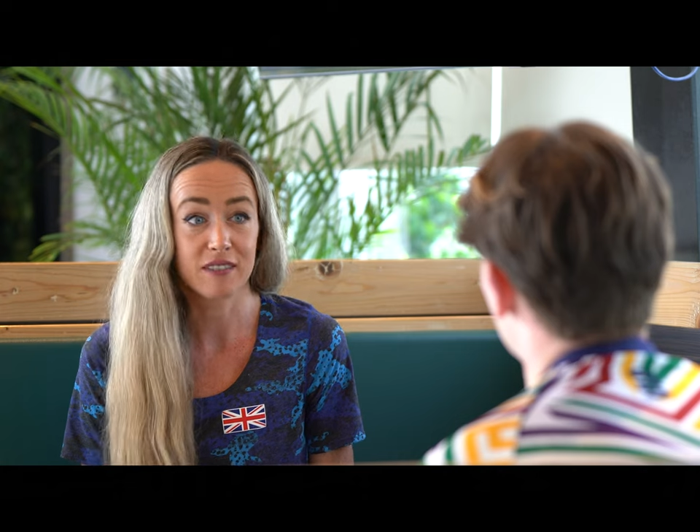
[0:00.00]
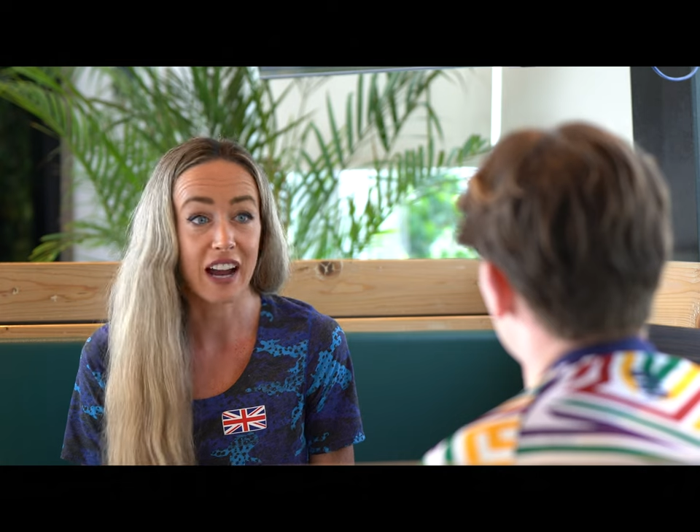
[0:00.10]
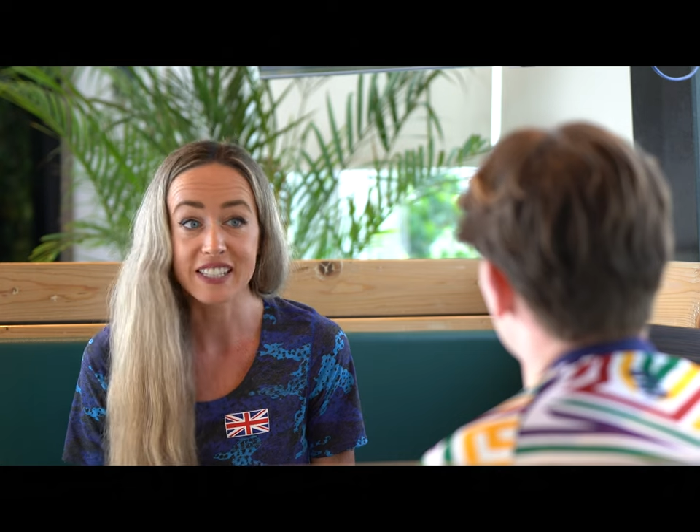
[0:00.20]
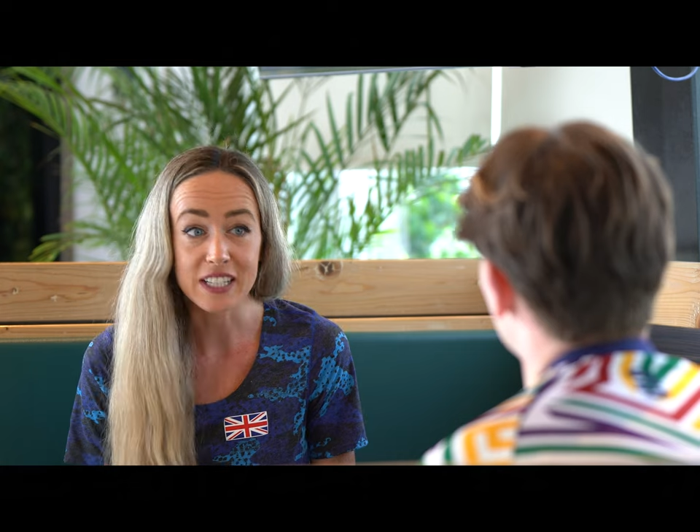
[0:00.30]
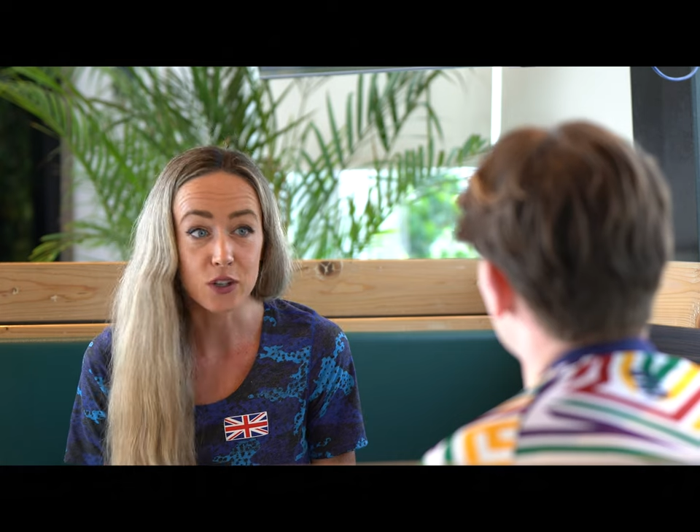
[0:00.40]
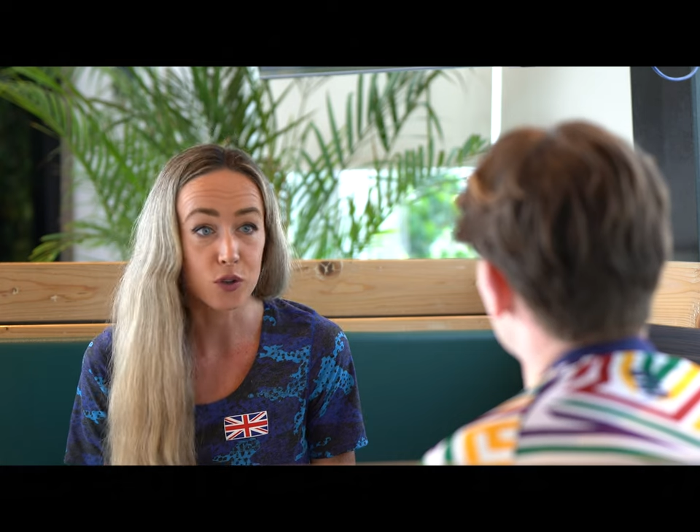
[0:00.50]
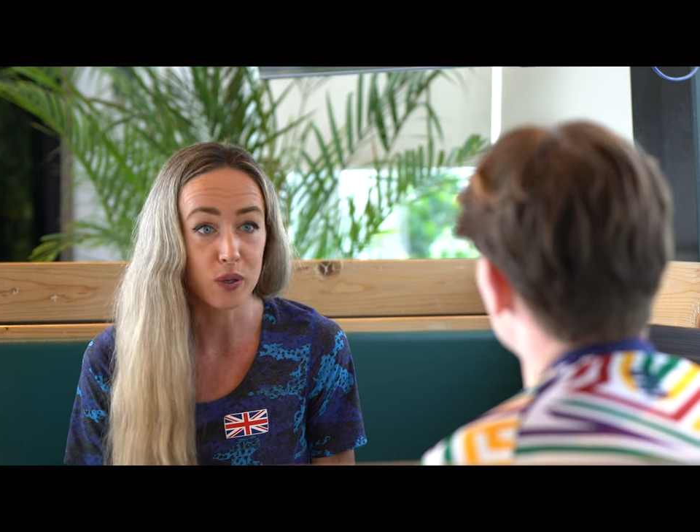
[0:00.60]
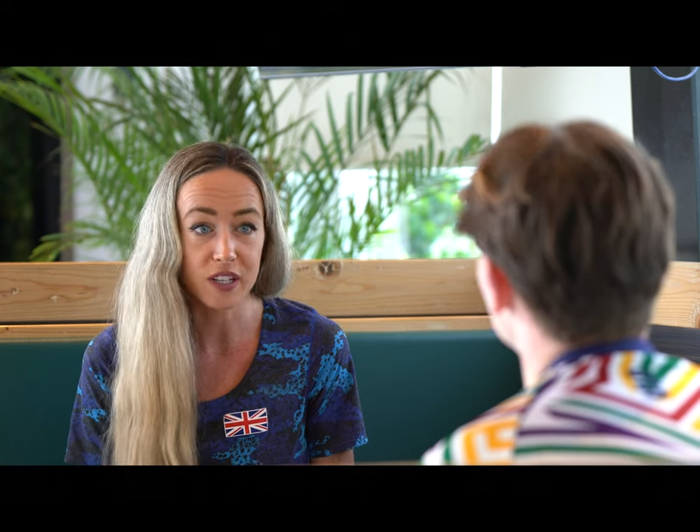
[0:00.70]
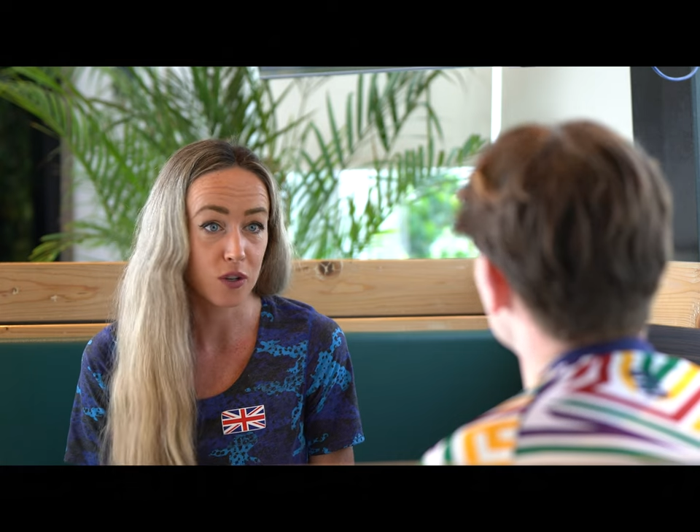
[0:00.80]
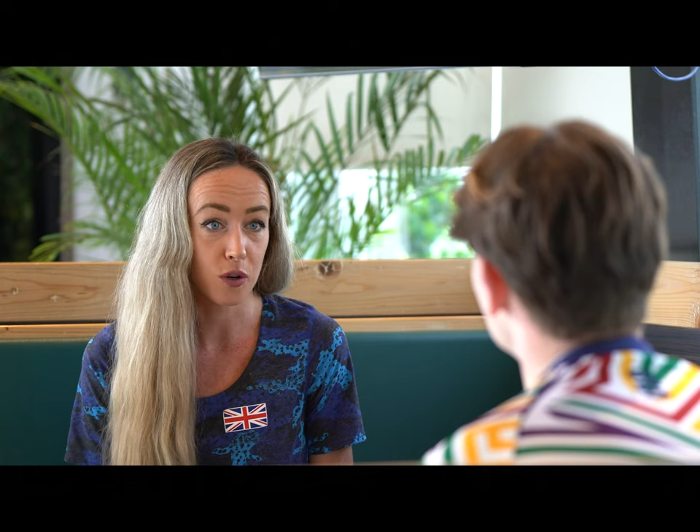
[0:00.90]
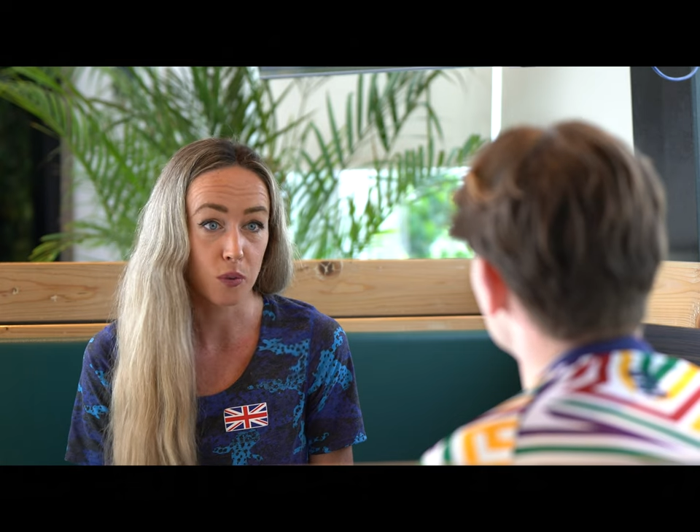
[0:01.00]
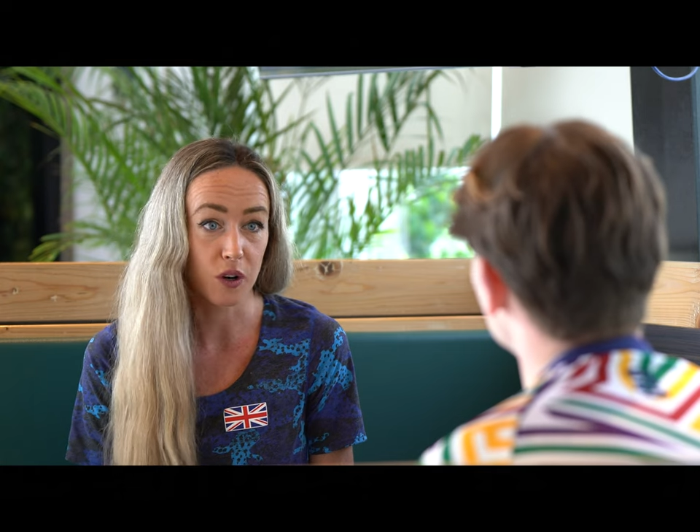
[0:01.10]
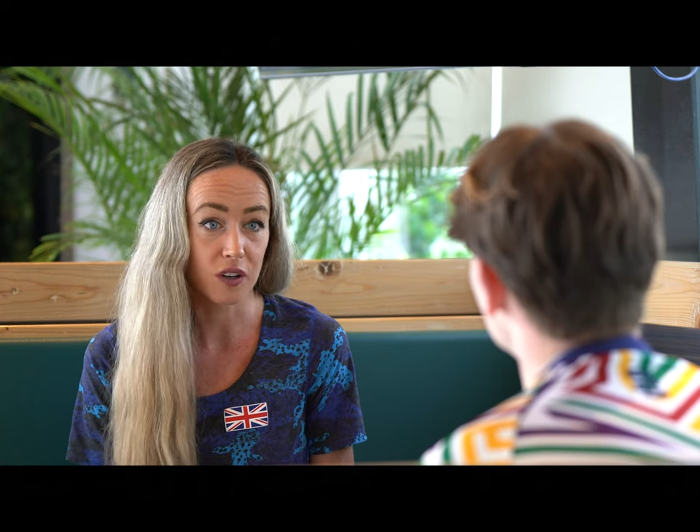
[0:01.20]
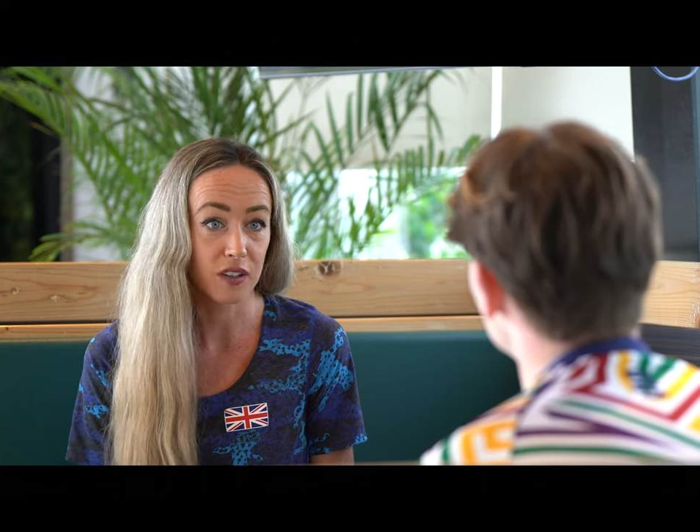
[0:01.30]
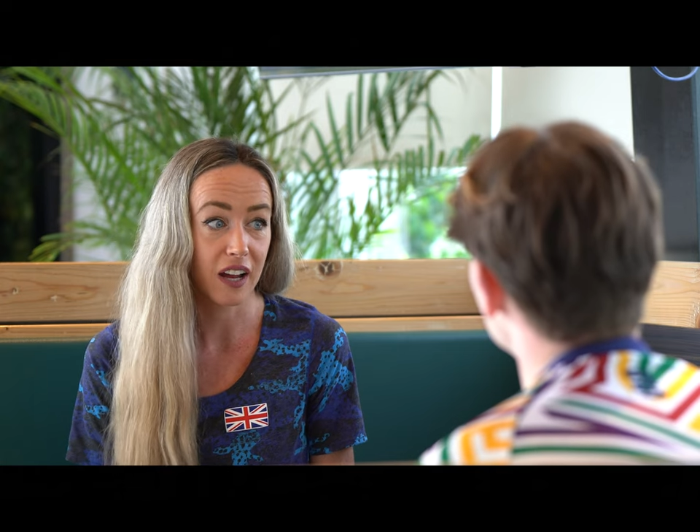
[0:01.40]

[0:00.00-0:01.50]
idea who each other were.